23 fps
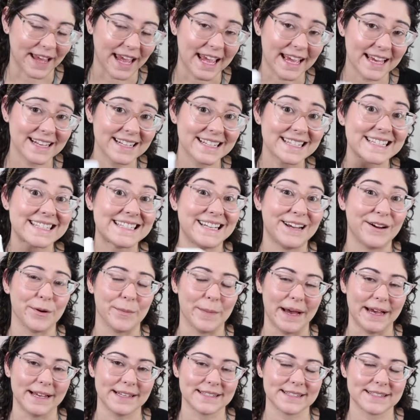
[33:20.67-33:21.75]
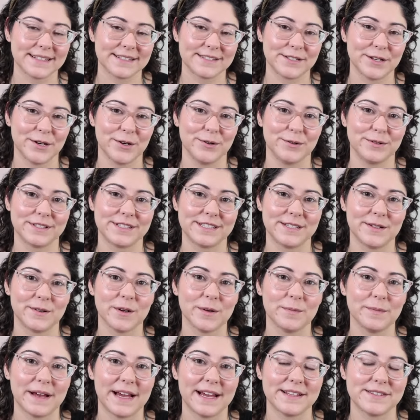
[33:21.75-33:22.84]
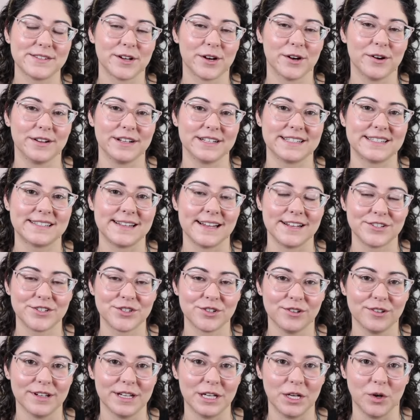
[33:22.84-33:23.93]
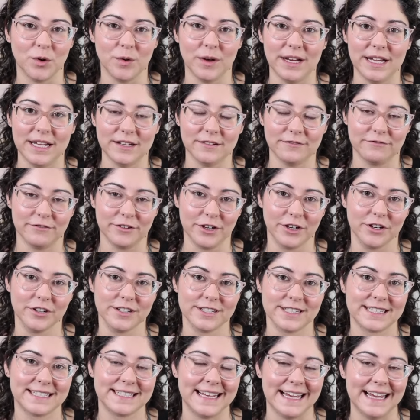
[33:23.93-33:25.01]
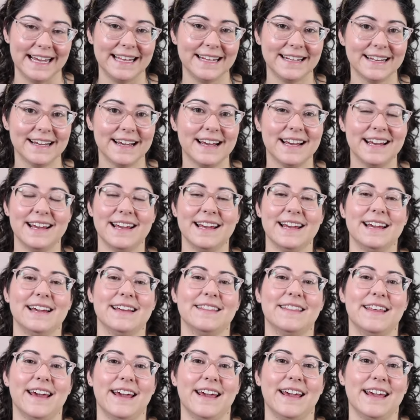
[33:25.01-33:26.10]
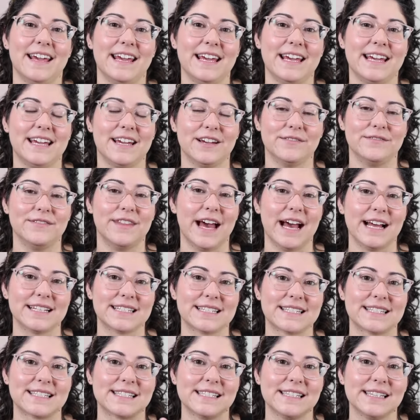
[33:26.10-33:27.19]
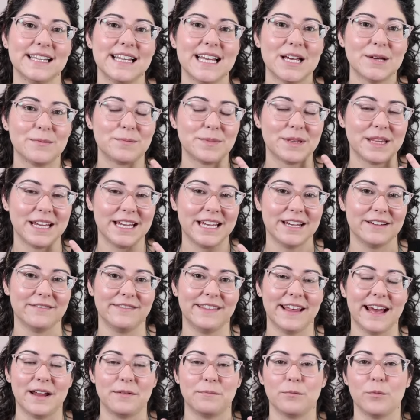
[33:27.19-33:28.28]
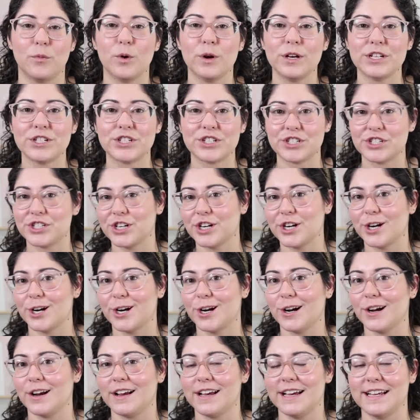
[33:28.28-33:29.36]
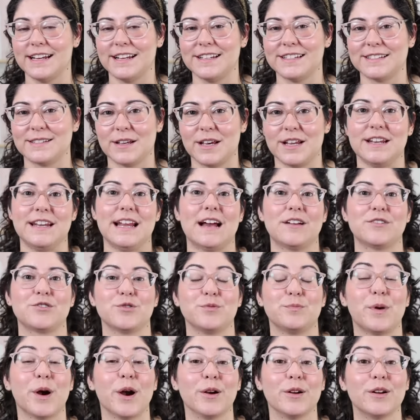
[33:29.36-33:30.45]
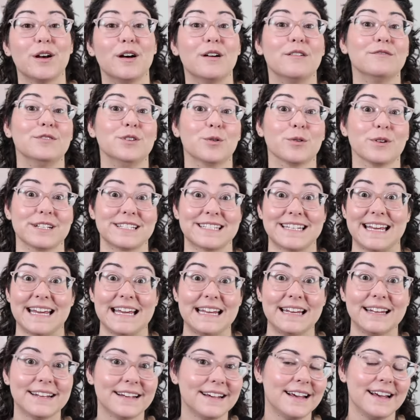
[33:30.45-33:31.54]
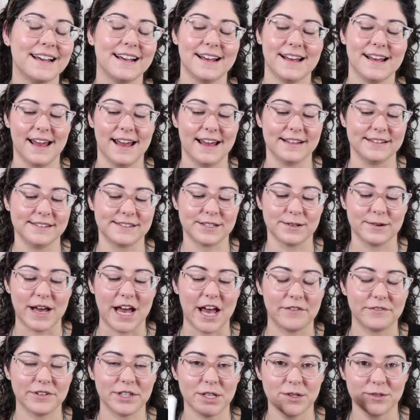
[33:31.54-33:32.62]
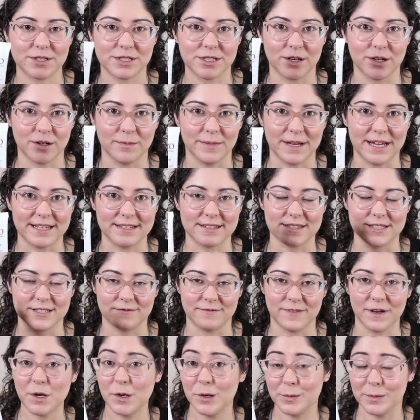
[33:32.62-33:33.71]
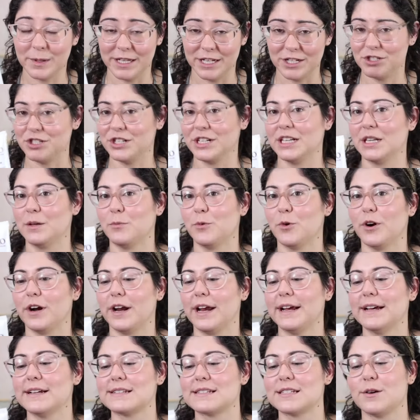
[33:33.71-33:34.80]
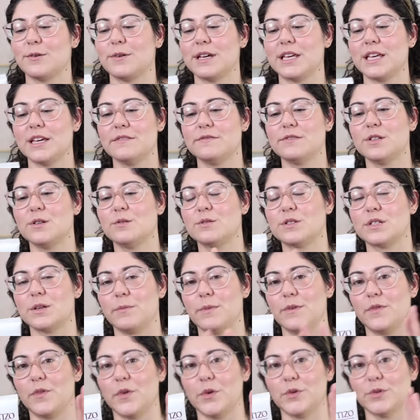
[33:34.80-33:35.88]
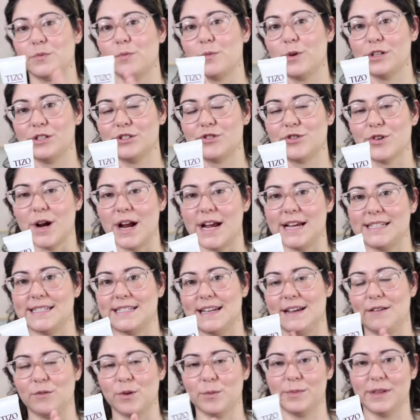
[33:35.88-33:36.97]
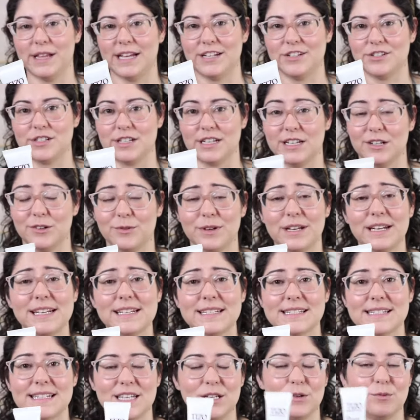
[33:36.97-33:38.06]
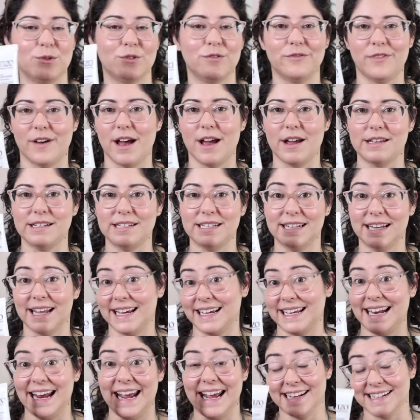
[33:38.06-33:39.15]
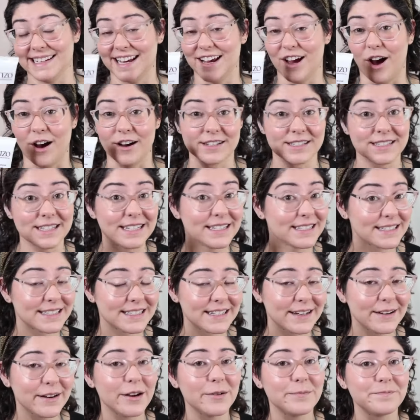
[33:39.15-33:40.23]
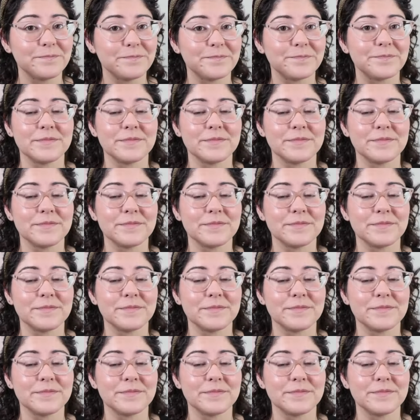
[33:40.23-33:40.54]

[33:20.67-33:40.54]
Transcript: And ceramides. So ceramides are an essential ingredient for your skin. They give that slip, they give that moisture. It is a natural part of your skin. And so having those ceramides is very replenishing in the morning. So it gives you some of those moisturizing, replenishing ingredients that you would find in like an antioxidant serum.